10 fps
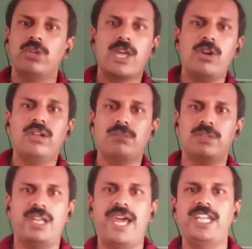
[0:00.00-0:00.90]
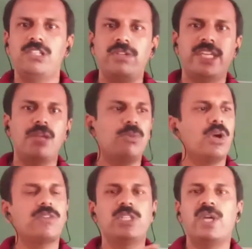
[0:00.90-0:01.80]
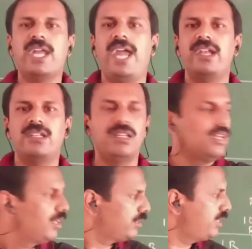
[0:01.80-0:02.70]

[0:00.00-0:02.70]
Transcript: You cannot, light we can block with your hand.